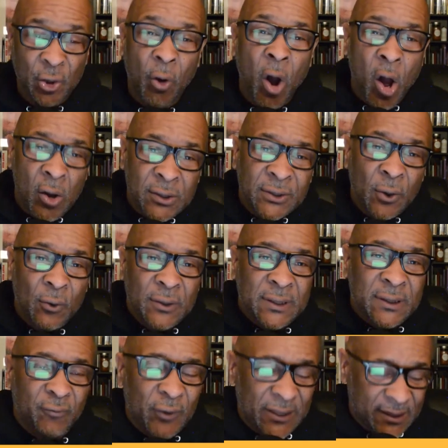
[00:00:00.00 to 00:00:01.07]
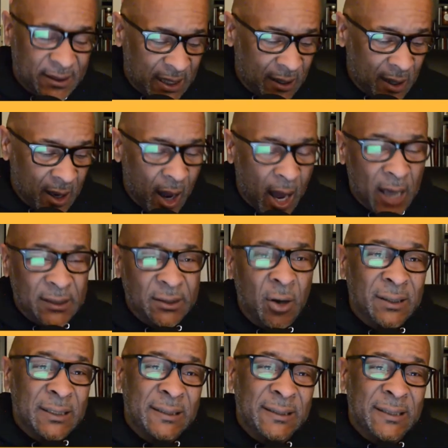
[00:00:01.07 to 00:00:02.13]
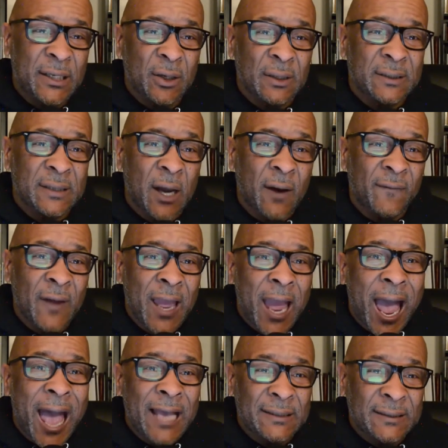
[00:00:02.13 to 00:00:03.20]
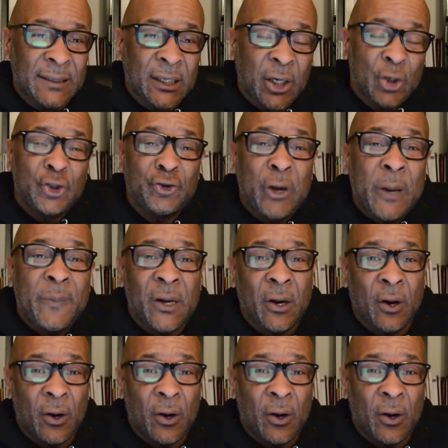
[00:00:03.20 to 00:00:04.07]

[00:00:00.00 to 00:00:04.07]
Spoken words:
also start to see yourself as the contributor,